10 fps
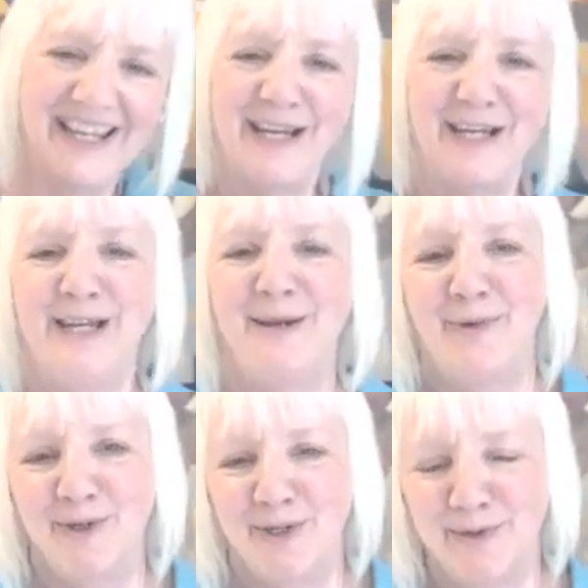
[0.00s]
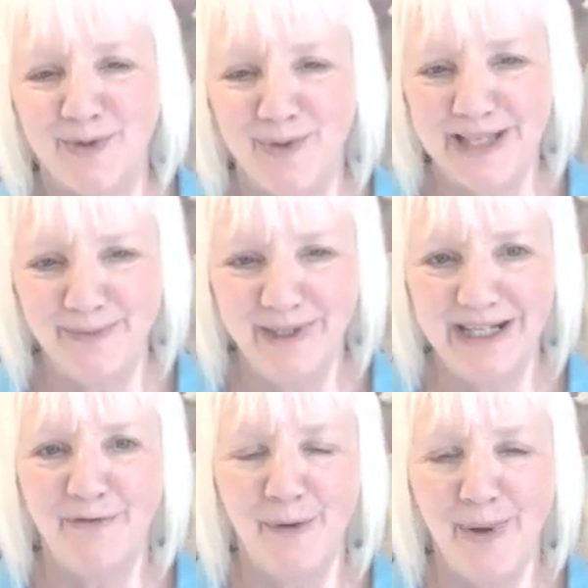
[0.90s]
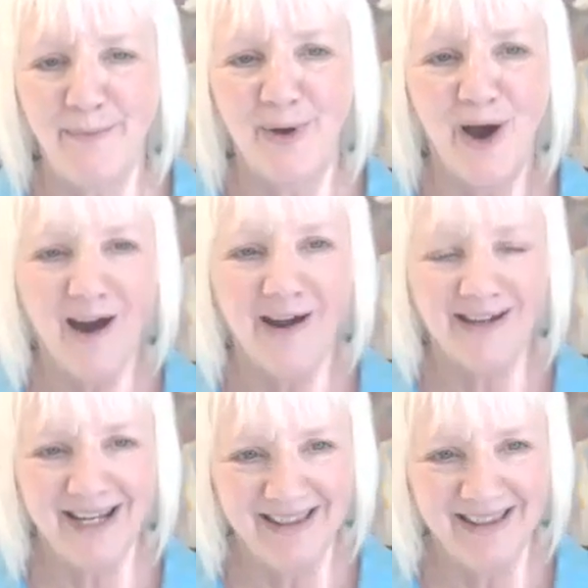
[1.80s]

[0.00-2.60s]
And I can take personal responsibility for my part